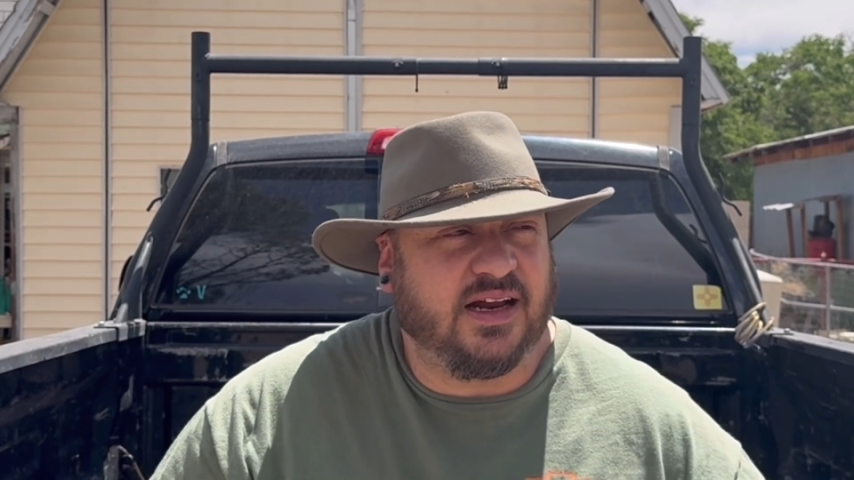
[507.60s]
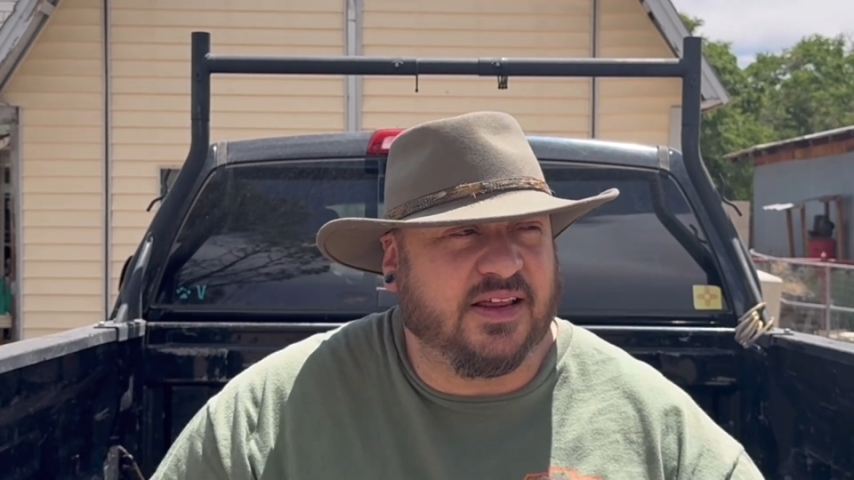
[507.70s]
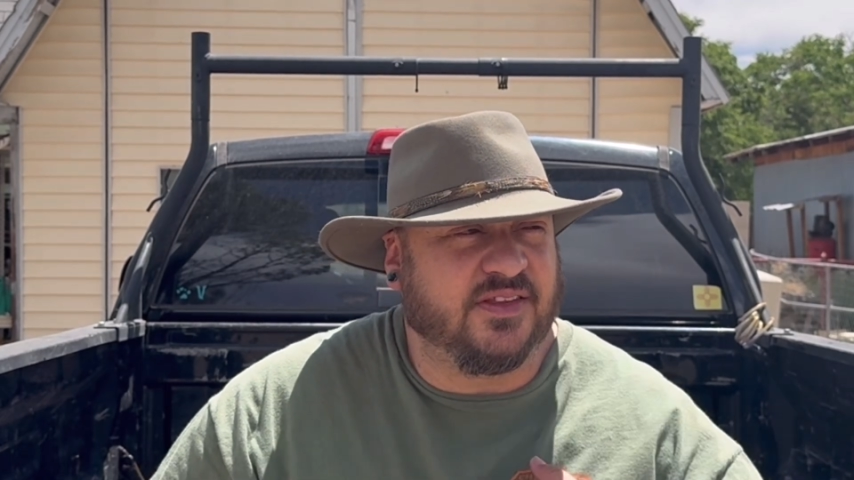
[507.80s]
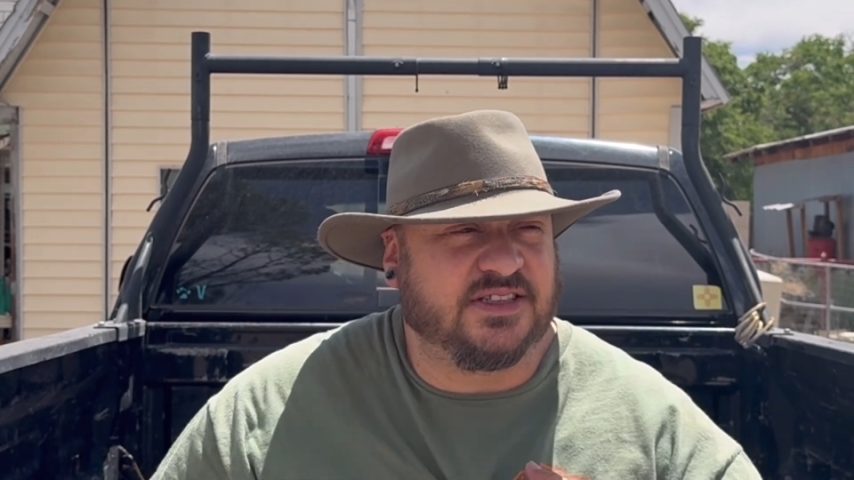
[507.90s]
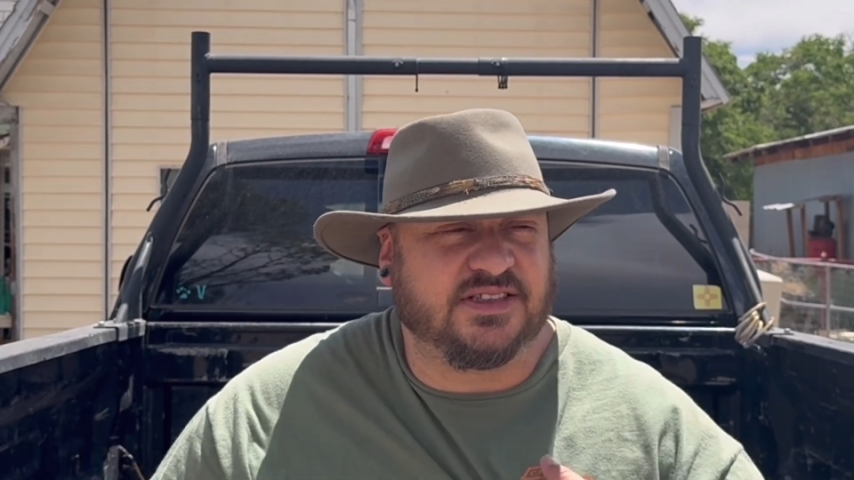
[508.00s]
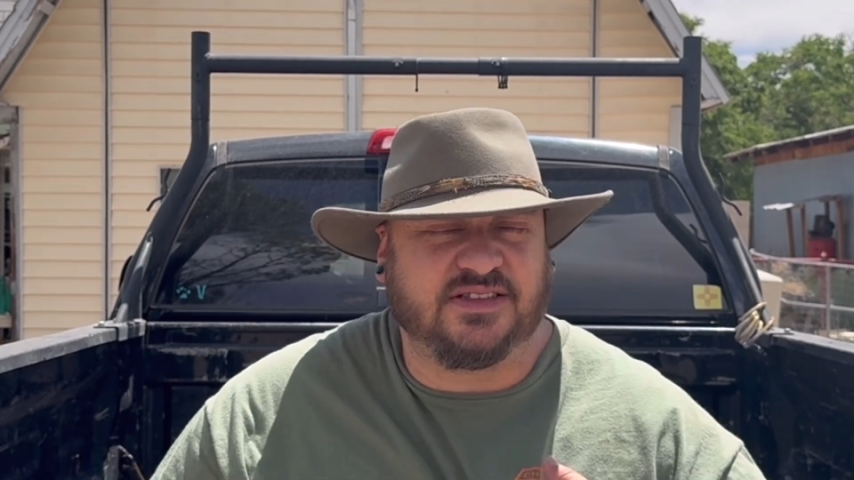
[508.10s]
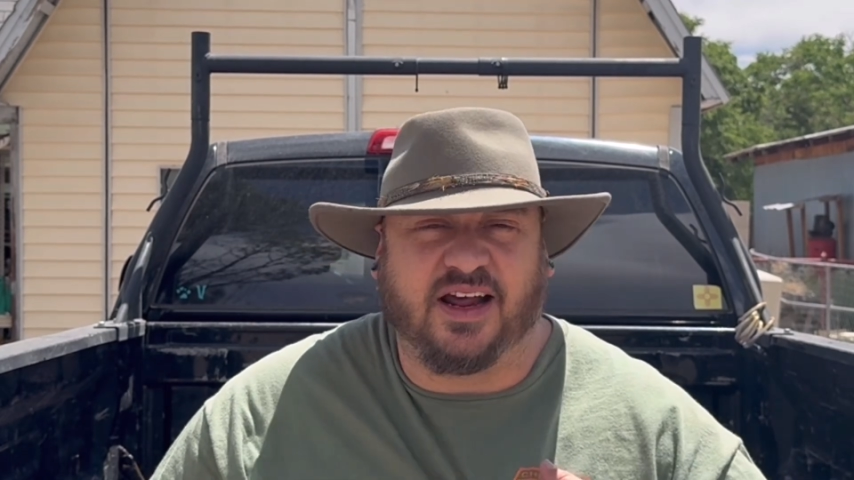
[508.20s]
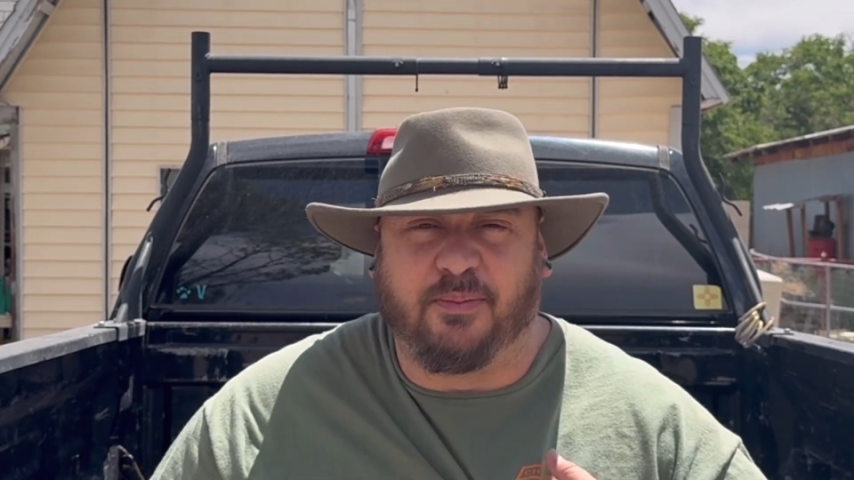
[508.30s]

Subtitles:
This is not a